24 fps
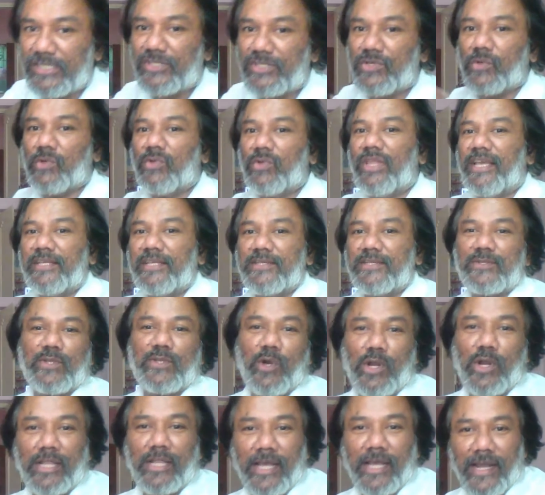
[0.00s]
So they
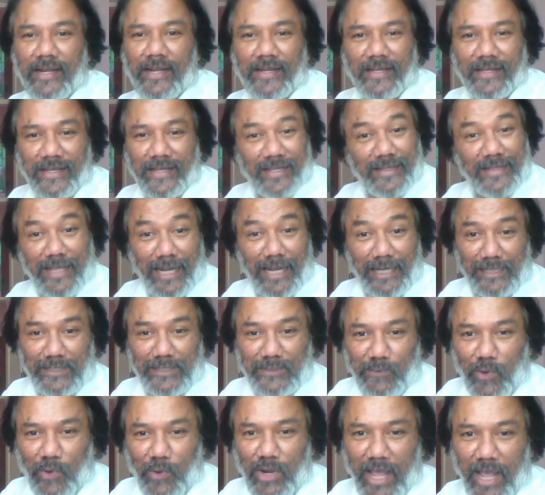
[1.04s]
thought that
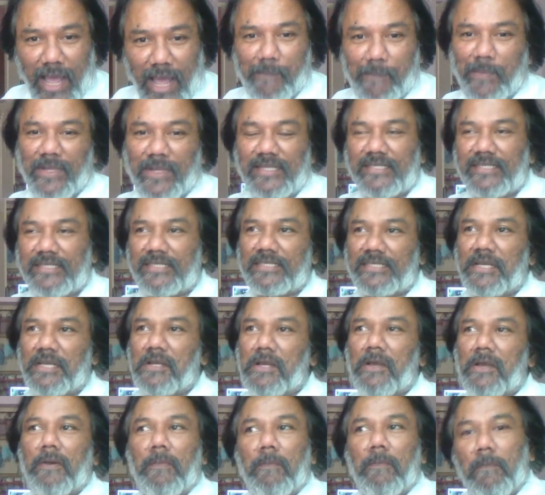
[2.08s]
is what happens.
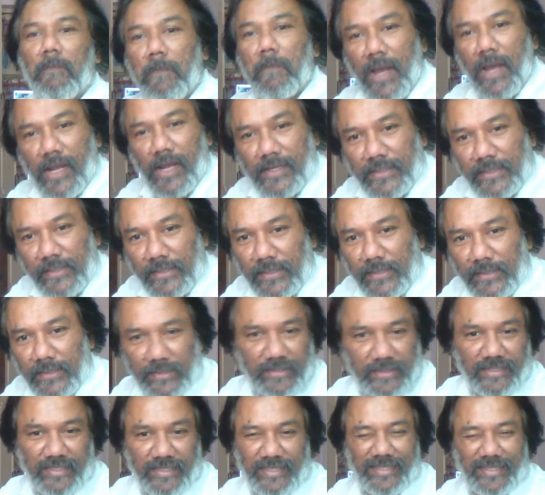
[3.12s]
But
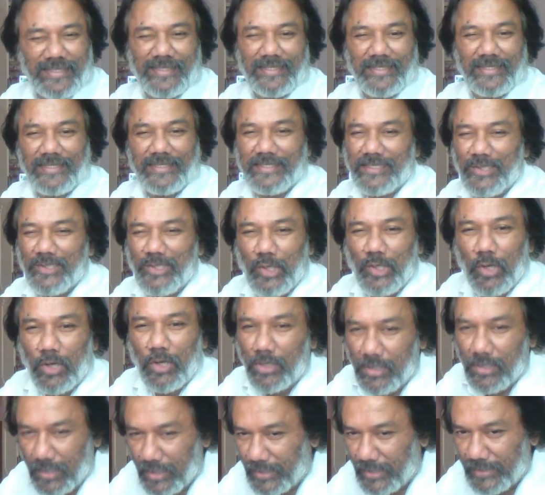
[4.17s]
it is
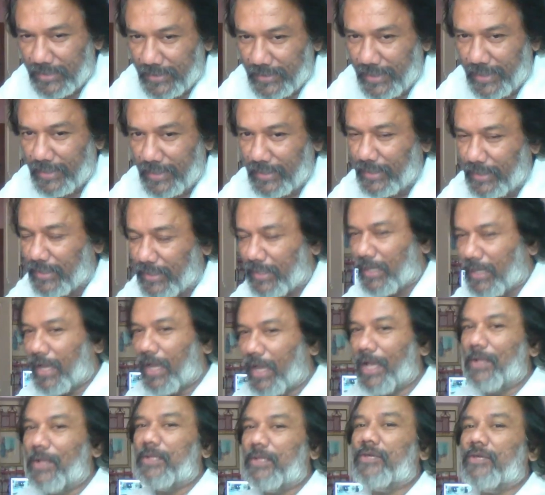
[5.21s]
not like that.
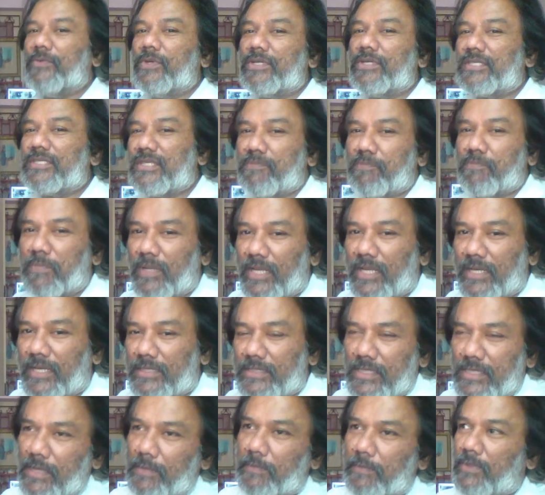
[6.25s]
I'll give you a simple
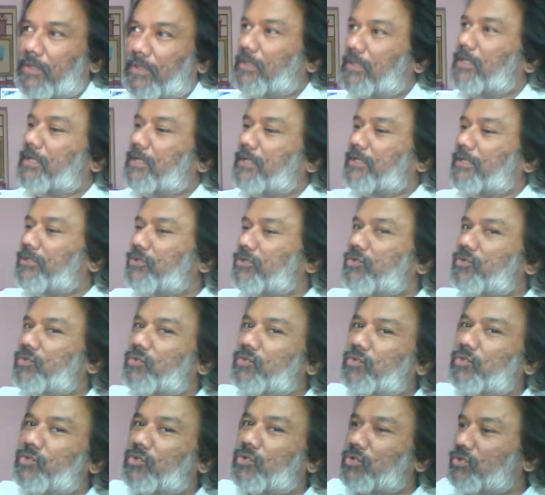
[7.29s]
example.
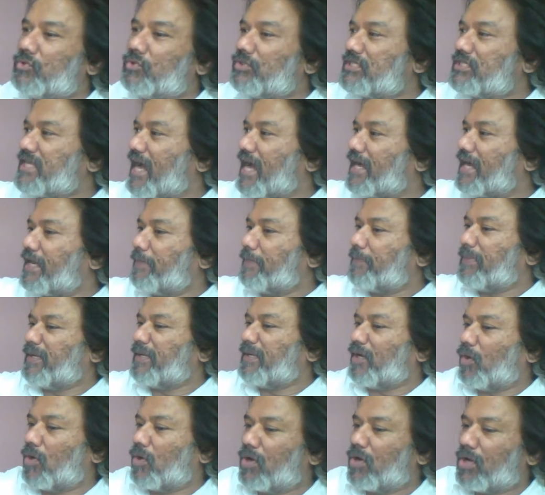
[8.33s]
You stand
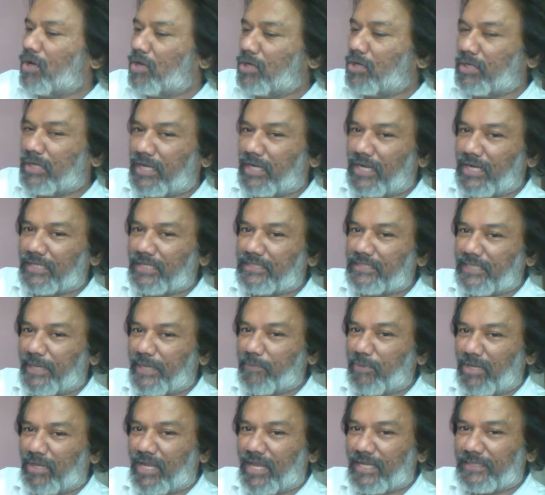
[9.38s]
up on a
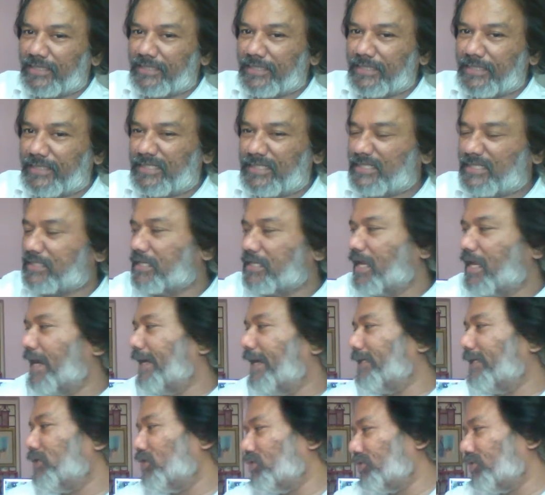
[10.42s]
table like this
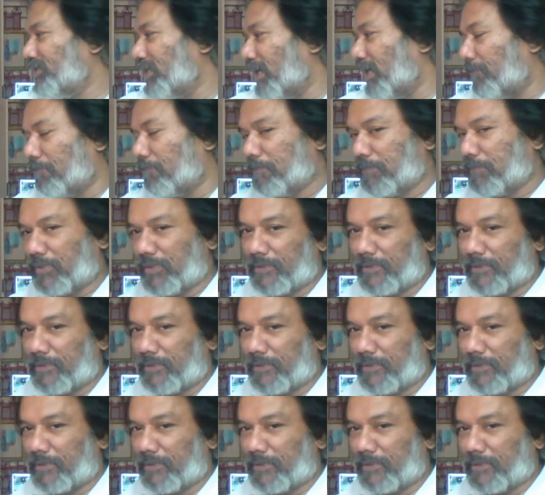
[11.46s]
and jump,